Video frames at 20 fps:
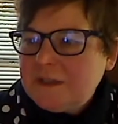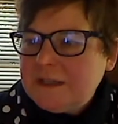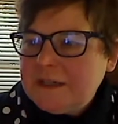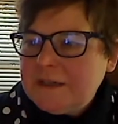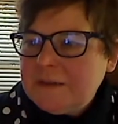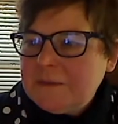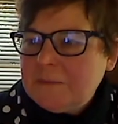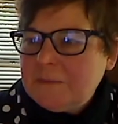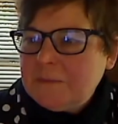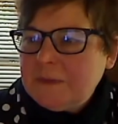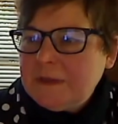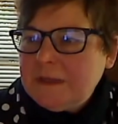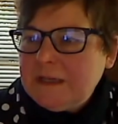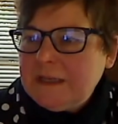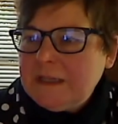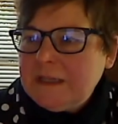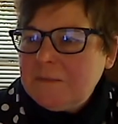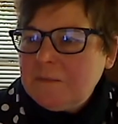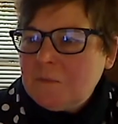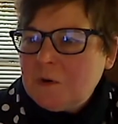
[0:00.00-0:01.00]
um,
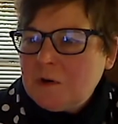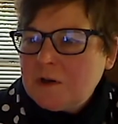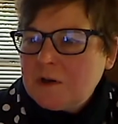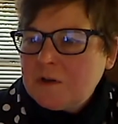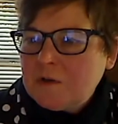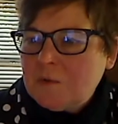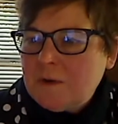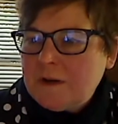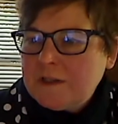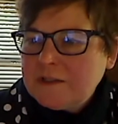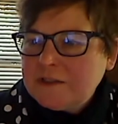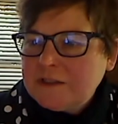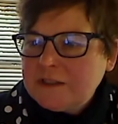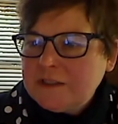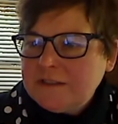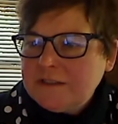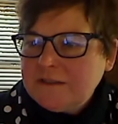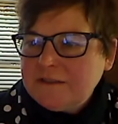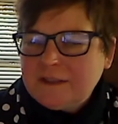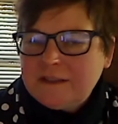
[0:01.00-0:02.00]
any more
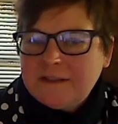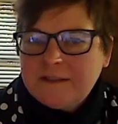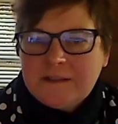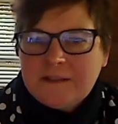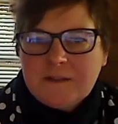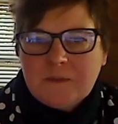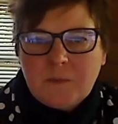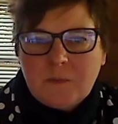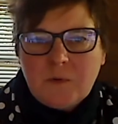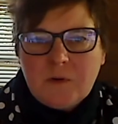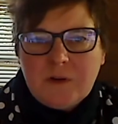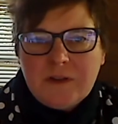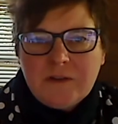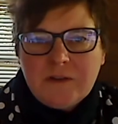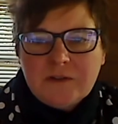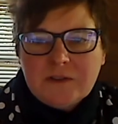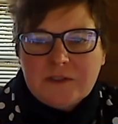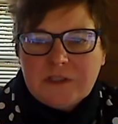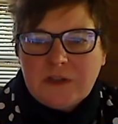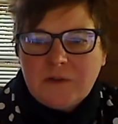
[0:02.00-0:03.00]
questions at this point,
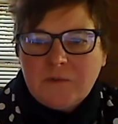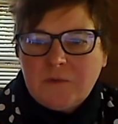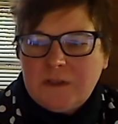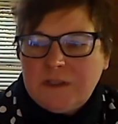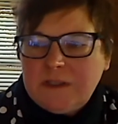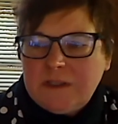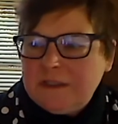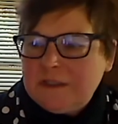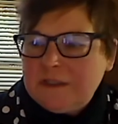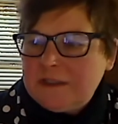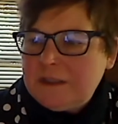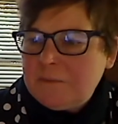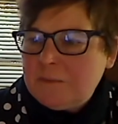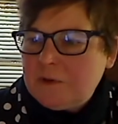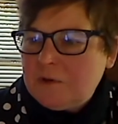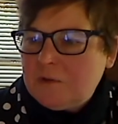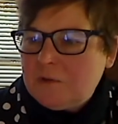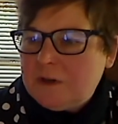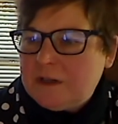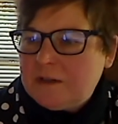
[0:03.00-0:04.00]
or shall we keep
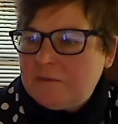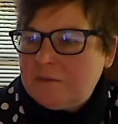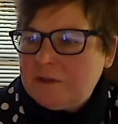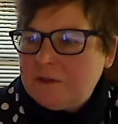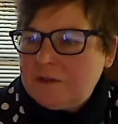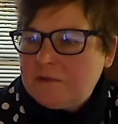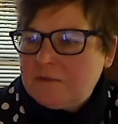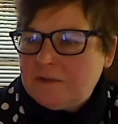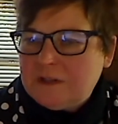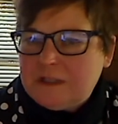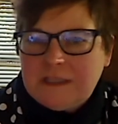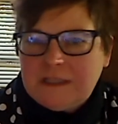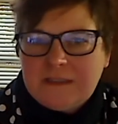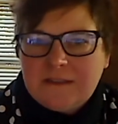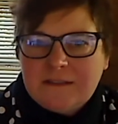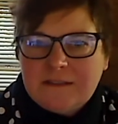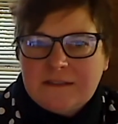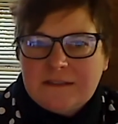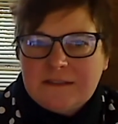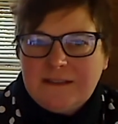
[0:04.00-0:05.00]
going with the
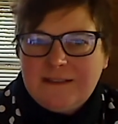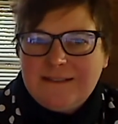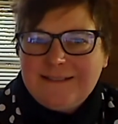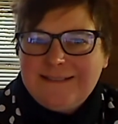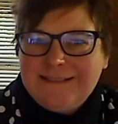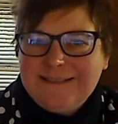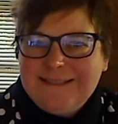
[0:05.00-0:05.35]
readings? Can